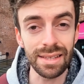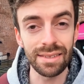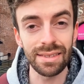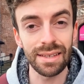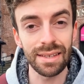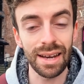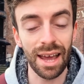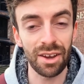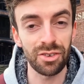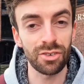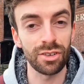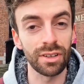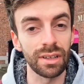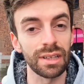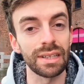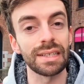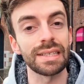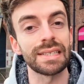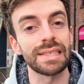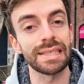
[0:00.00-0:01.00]

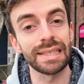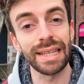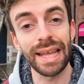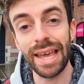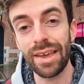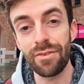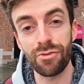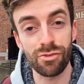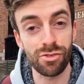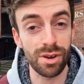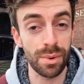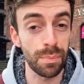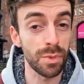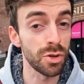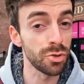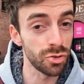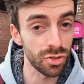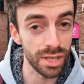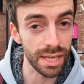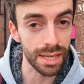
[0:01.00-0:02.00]
International Slavery
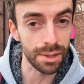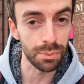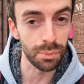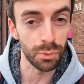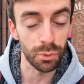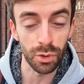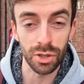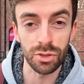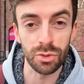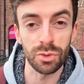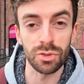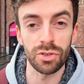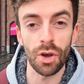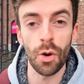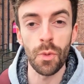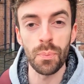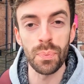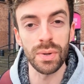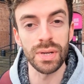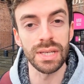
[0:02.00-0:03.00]
Museum, which was
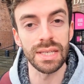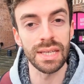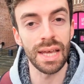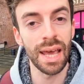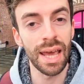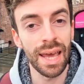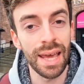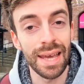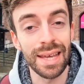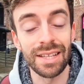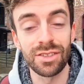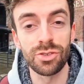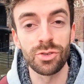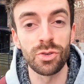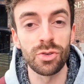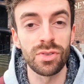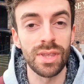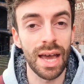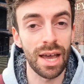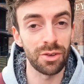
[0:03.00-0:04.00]
opened in
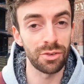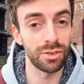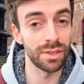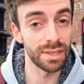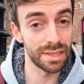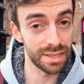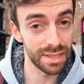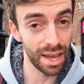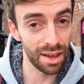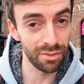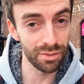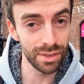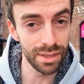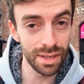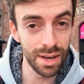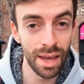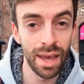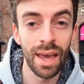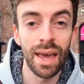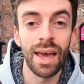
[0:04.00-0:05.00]

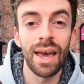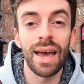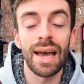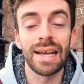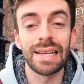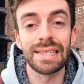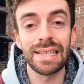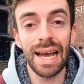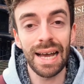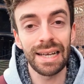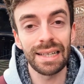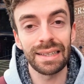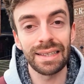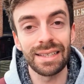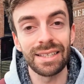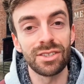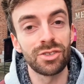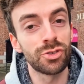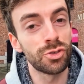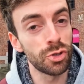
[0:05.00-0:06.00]
2007,
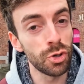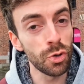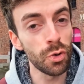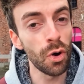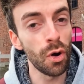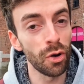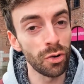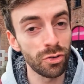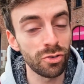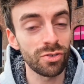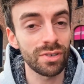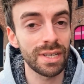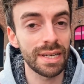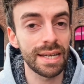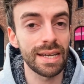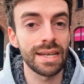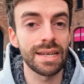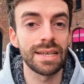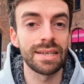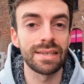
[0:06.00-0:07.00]
exactly 200
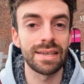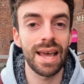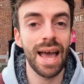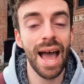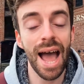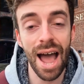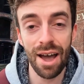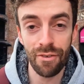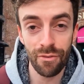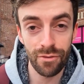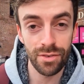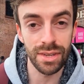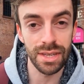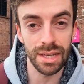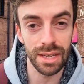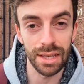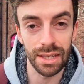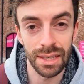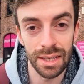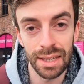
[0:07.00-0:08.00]
years
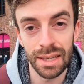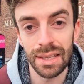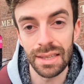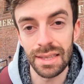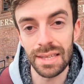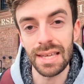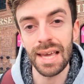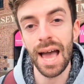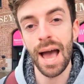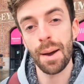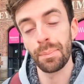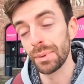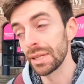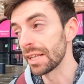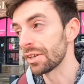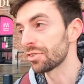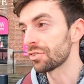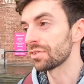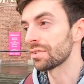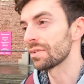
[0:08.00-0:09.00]
after the
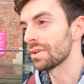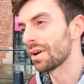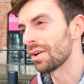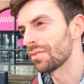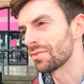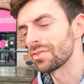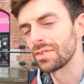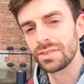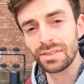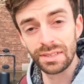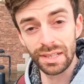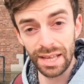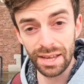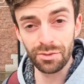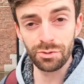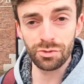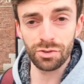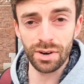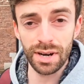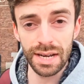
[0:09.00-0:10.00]
abolition of the
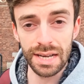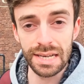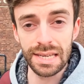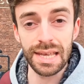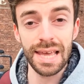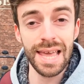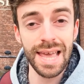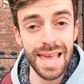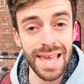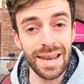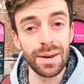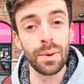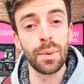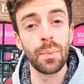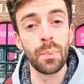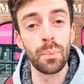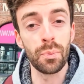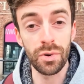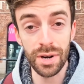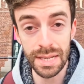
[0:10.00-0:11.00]
slave trade in
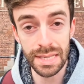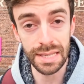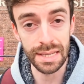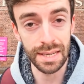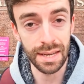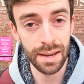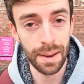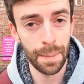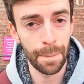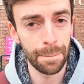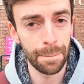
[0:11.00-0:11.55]
Britain.